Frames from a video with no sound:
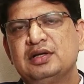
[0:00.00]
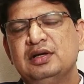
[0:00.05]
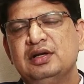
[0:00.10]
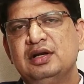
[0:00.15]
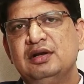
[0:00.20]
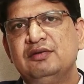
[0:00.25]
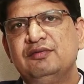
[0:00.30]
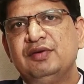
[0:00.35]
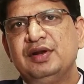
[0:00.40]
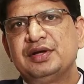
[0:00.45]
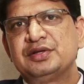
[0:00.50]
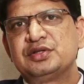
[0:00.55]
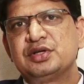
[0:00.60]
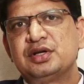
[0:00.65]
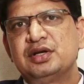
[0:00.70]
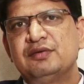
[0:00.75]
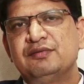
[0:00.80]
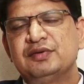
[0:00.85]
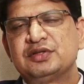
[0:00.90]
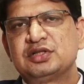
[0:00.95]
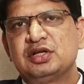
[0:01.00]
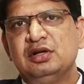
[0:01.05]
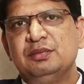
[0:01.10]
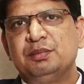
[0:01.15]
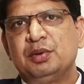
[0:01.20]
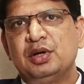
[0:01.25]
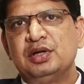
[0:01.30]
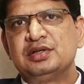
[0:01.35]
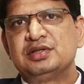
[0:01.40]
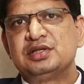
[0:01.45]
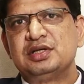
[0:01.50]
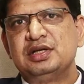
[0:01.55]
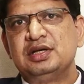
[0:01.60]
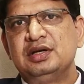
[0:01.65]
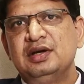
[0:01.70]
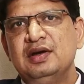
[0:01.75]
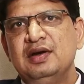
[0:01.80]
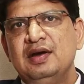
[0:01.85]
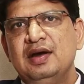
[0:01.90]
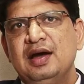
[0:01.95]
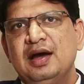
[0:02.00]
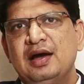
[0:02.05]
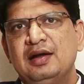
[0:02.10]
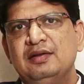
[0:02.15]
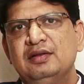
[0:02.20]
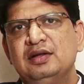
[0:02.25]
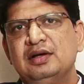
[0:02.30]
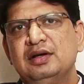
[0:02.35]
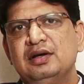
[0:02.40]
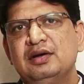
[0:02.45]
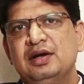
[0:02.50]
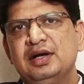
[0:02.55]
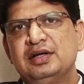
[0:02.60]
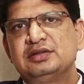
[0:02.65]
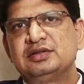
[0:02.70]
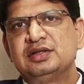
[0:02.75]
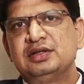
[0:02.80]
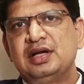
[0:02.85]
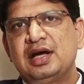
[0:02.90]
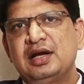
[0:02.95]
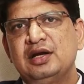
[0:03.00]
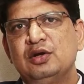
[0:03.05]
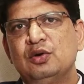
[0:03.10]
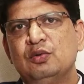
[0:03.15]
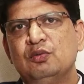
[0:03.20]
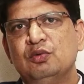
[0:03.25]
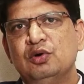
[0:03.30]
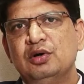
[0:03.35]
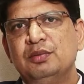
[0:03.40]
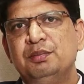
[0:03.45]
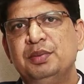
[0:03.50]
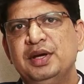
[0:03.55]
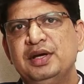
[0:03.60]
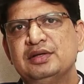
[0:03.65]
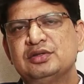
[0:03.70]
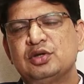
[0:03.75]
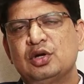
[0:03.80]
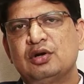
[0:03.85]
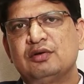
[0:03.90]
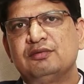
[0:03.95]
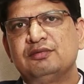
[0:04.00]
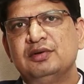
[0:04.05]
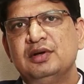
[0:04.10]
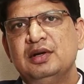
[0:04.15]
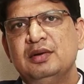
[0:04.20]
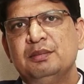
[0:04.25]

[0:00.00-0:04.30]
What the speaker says: reflationary fiscal policy and the rate scenario would be sort of